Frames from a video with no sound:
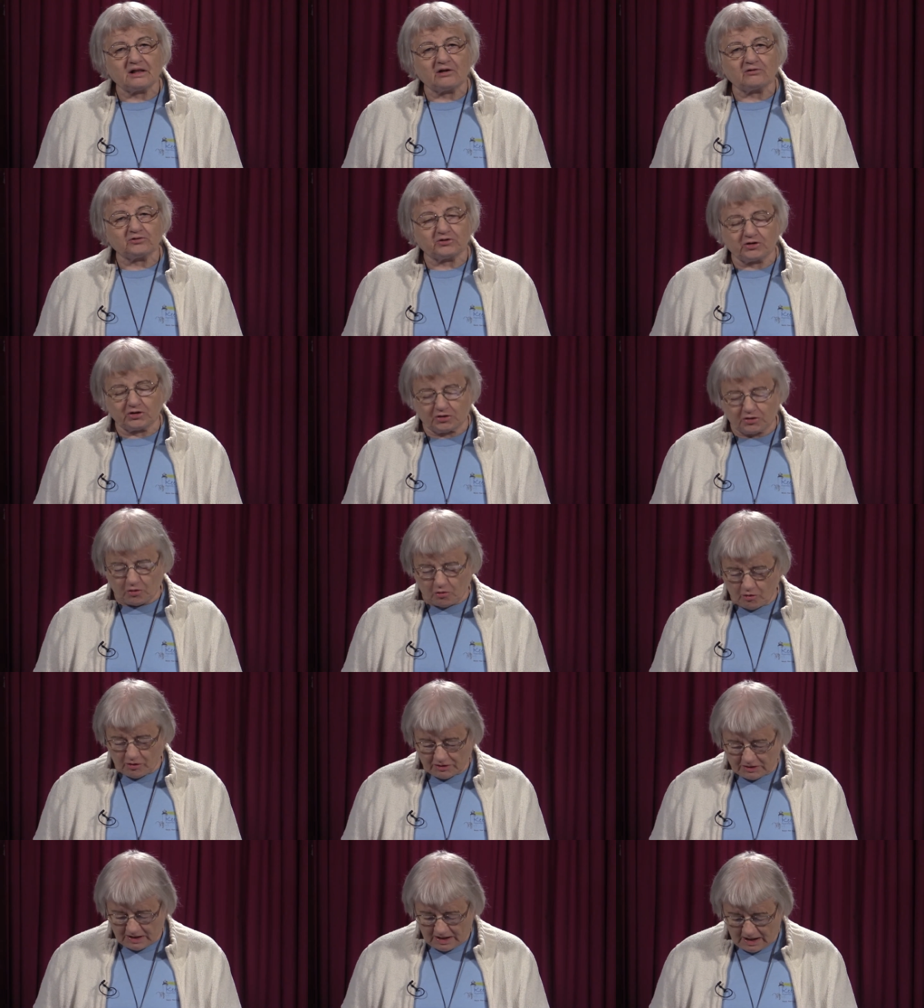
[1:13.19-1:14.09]
I was just
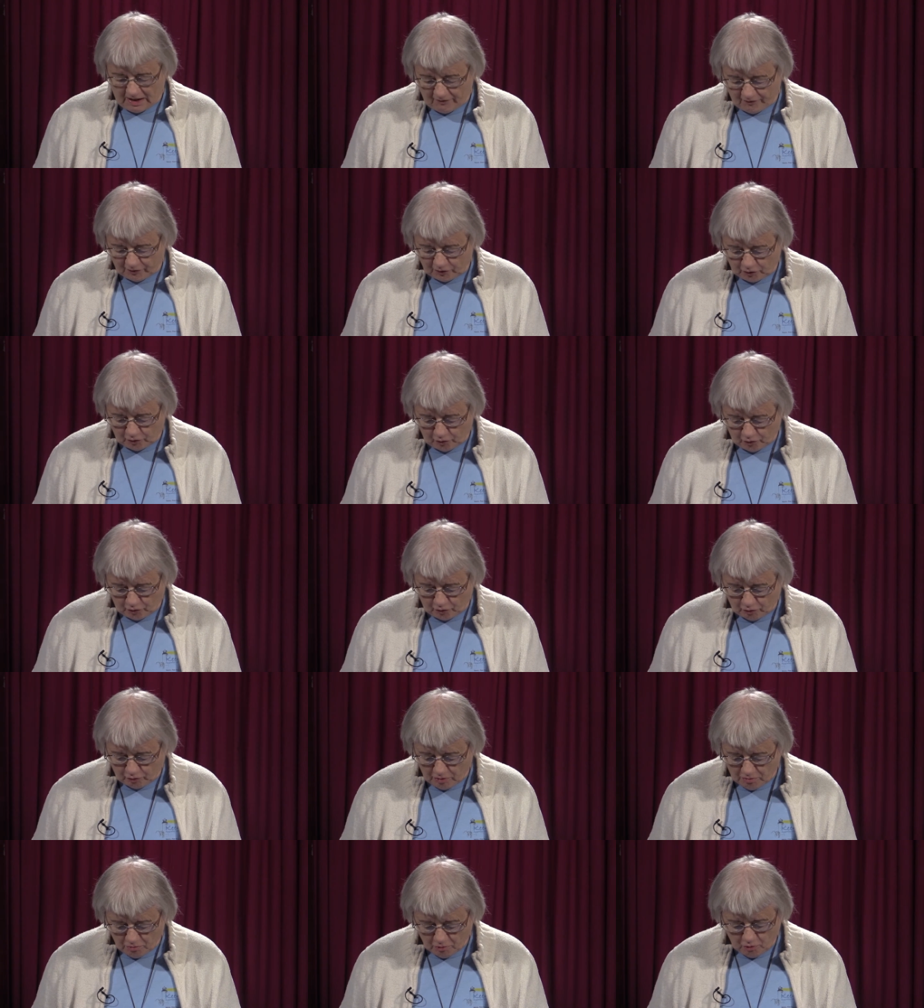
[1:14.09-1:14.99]
going to have a tooth
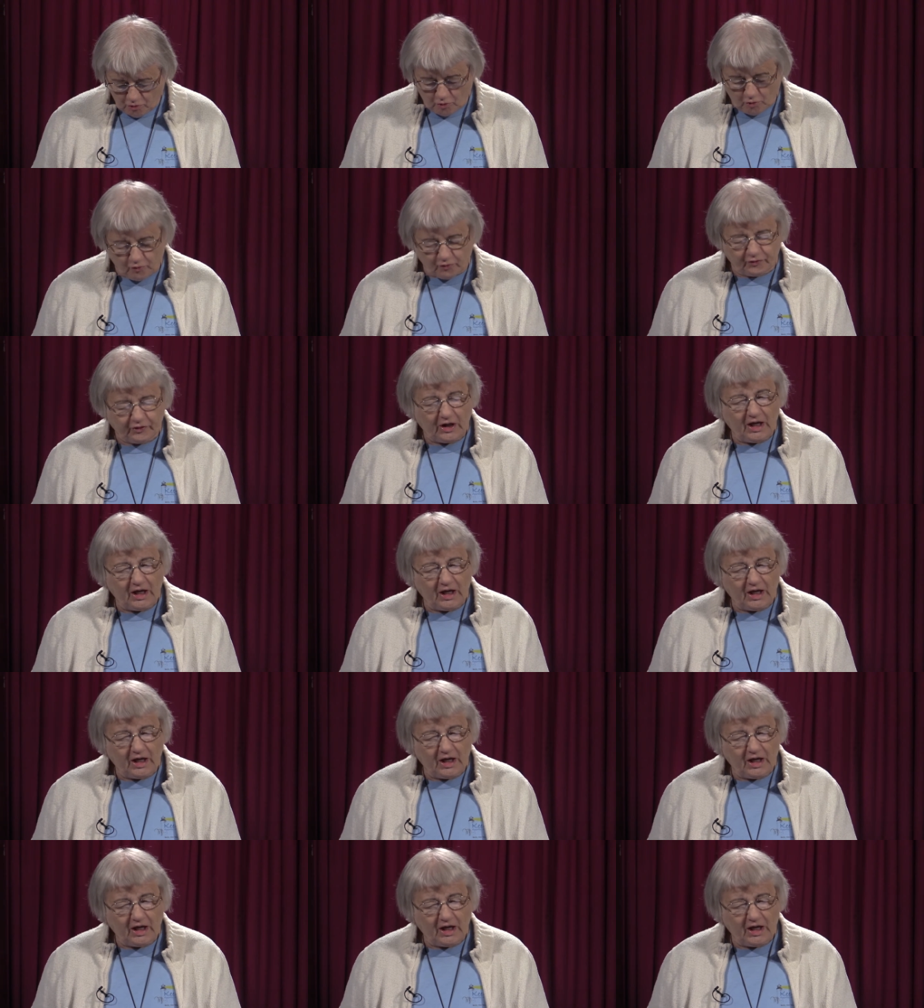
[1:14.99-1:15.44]
removed,